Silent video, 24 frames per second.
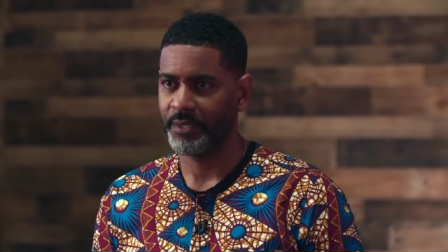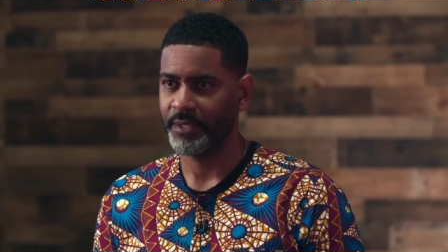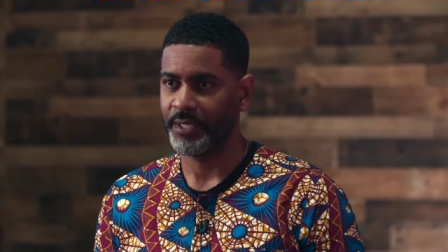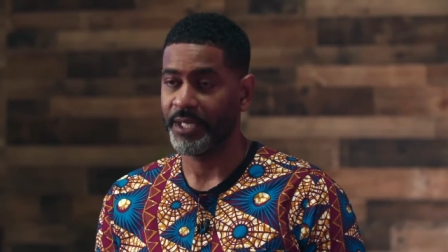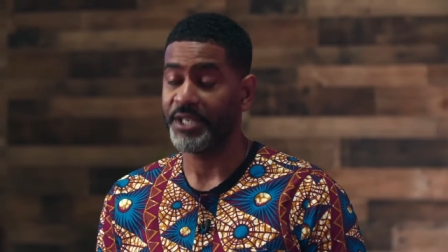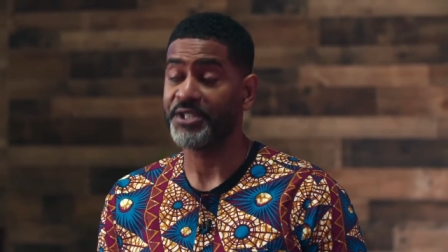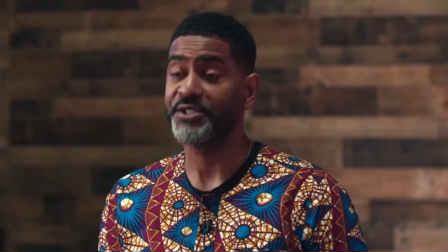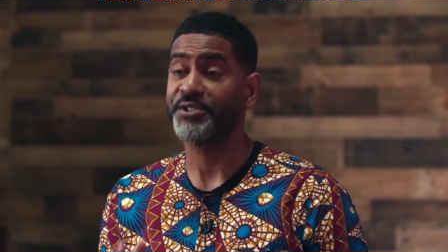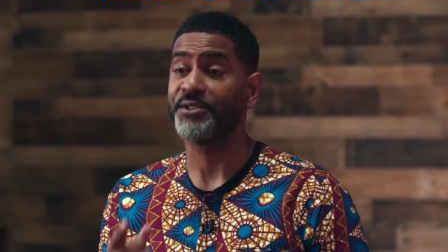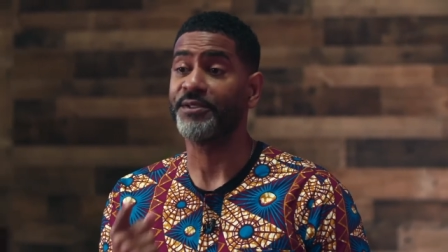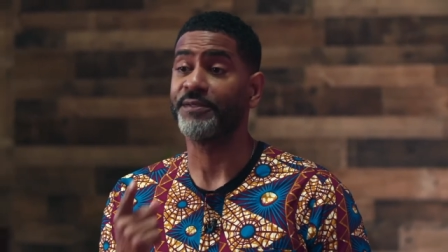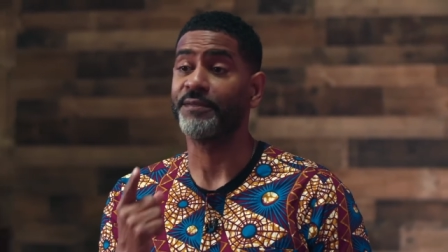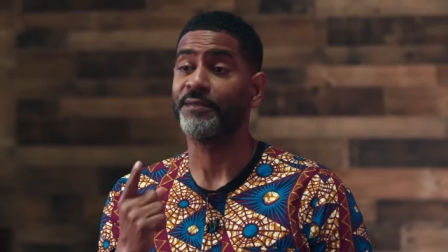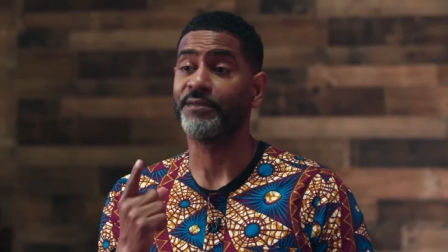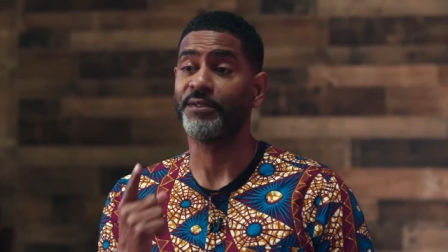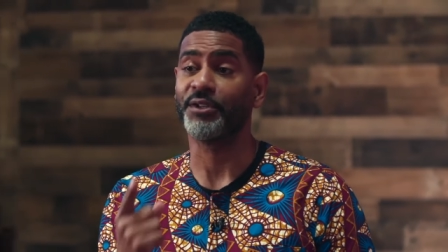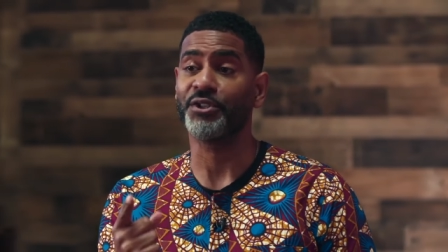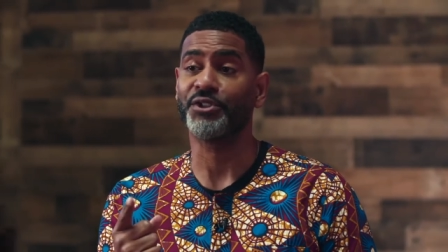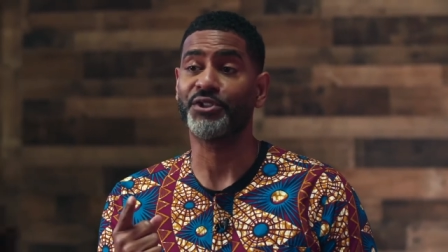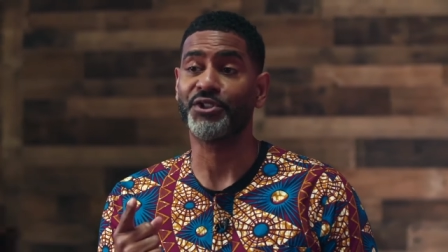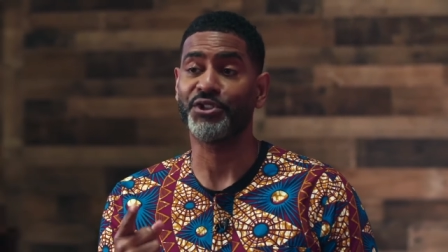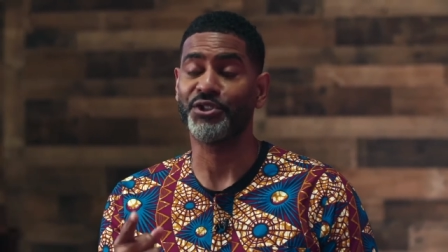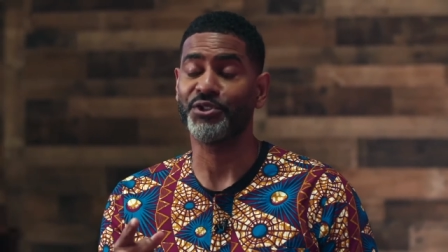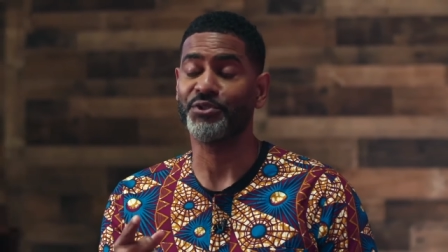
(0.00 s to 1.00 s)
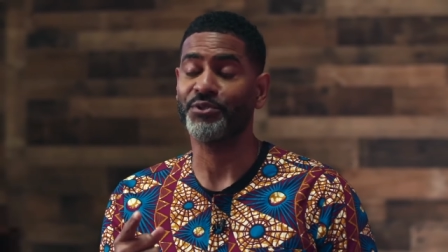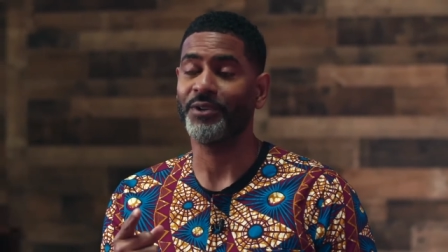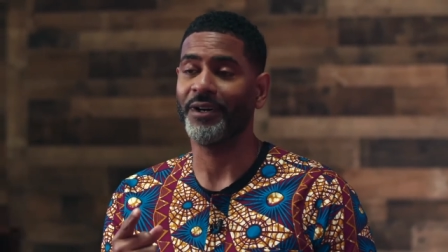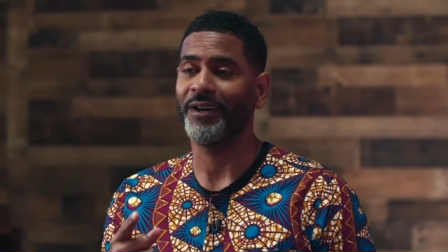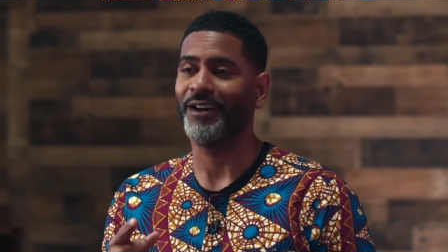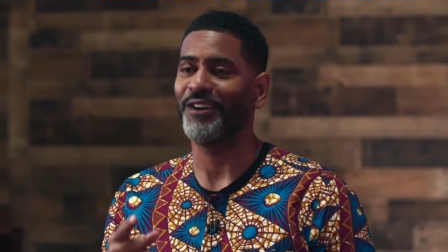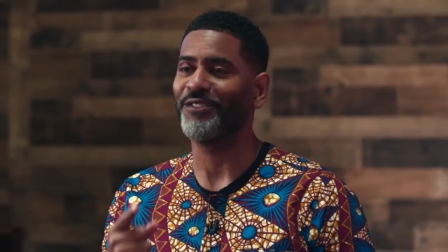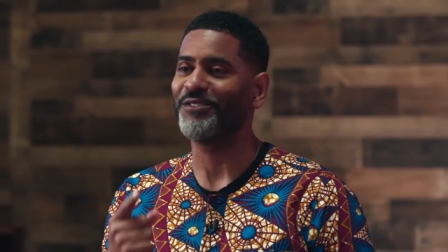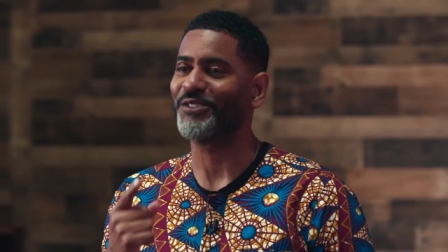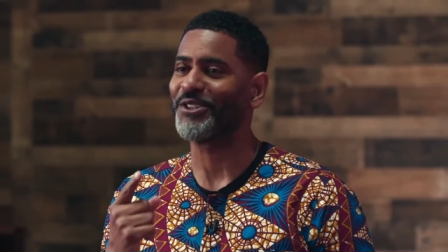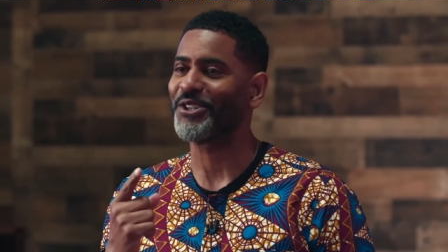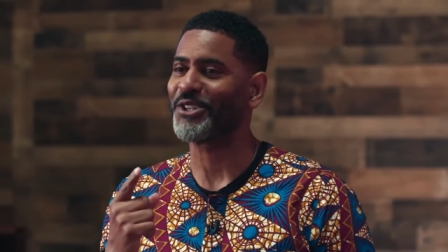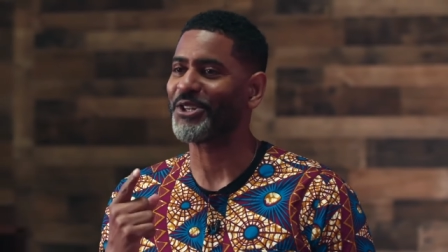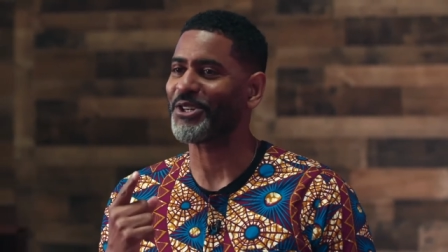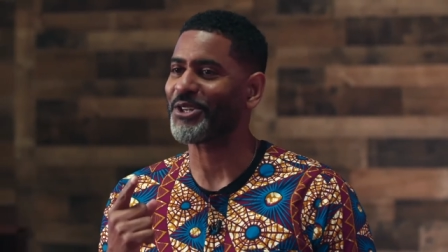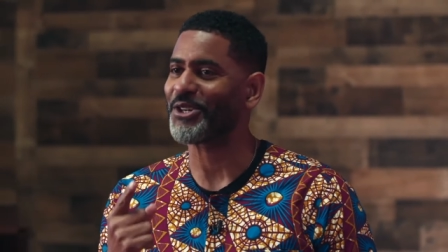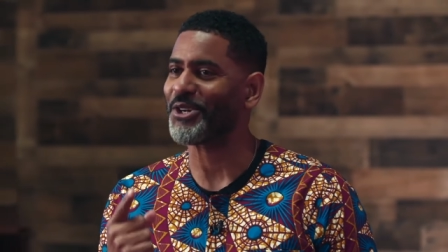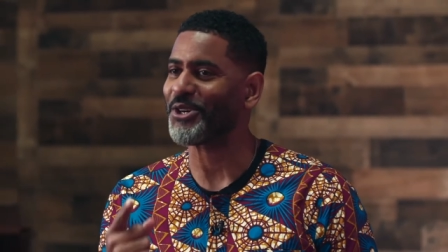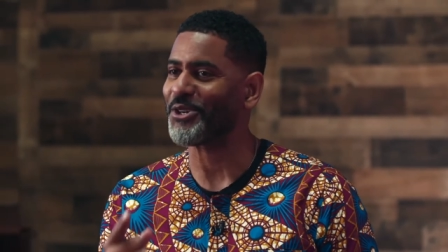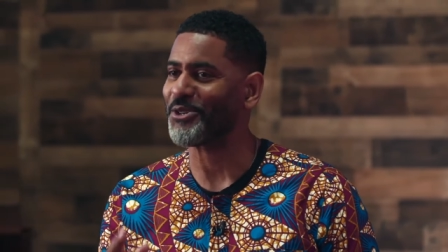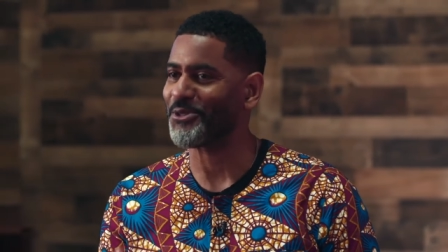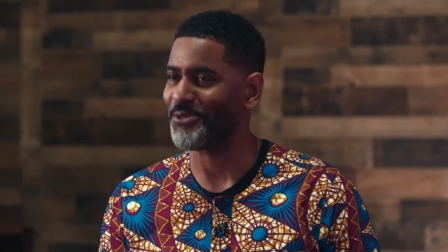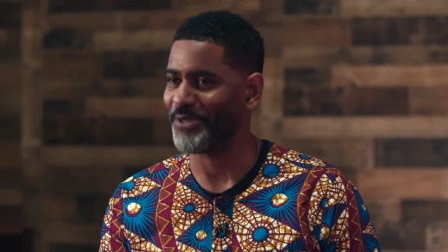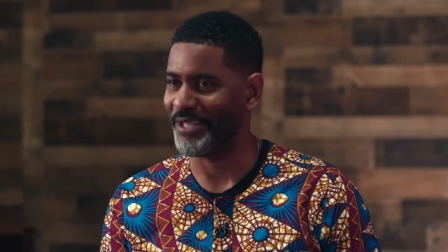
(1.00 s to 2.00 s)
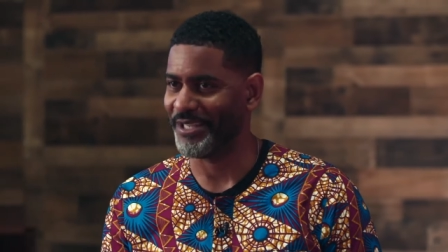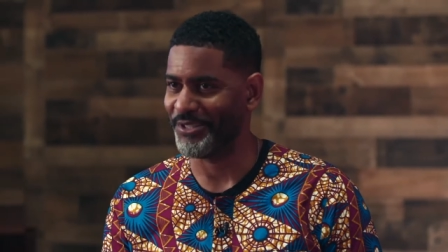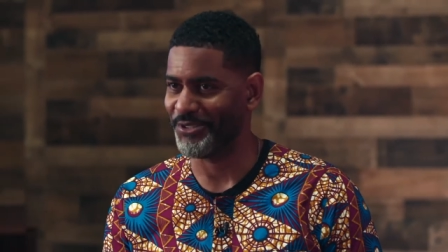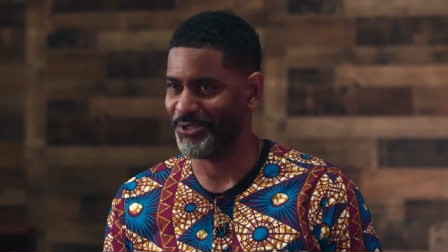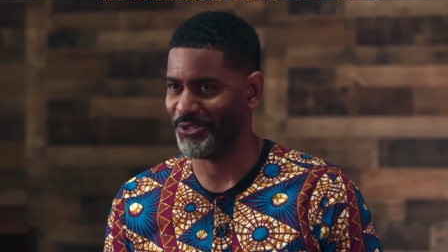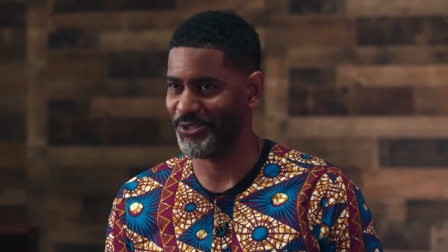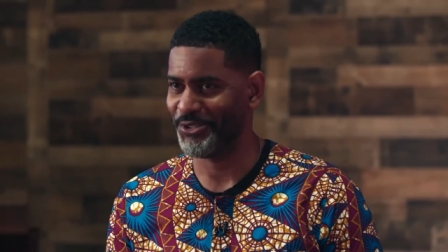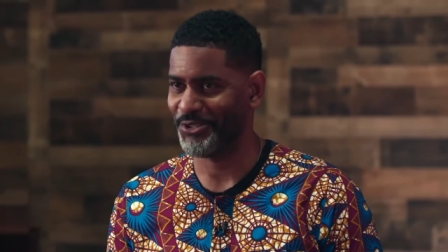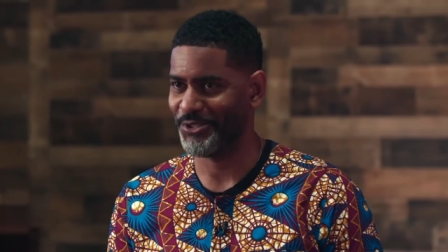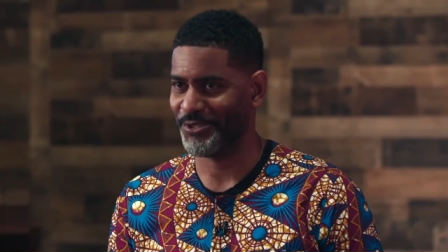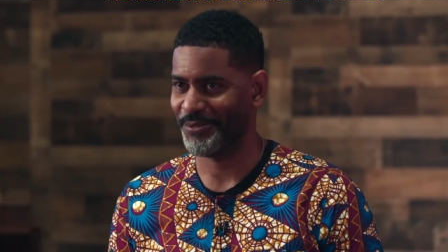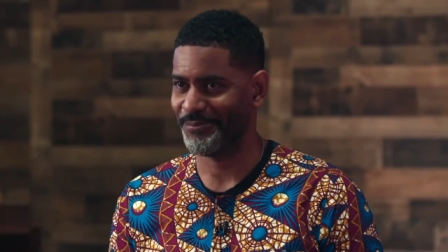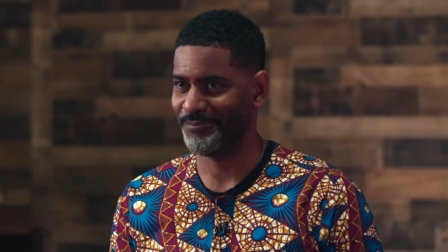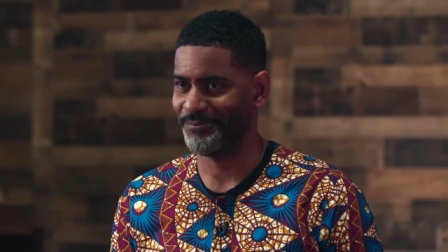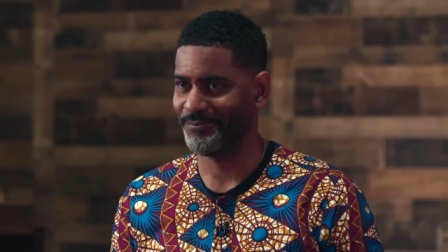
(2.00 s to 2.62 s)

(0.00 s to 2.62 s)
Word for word: is the virtue of courage.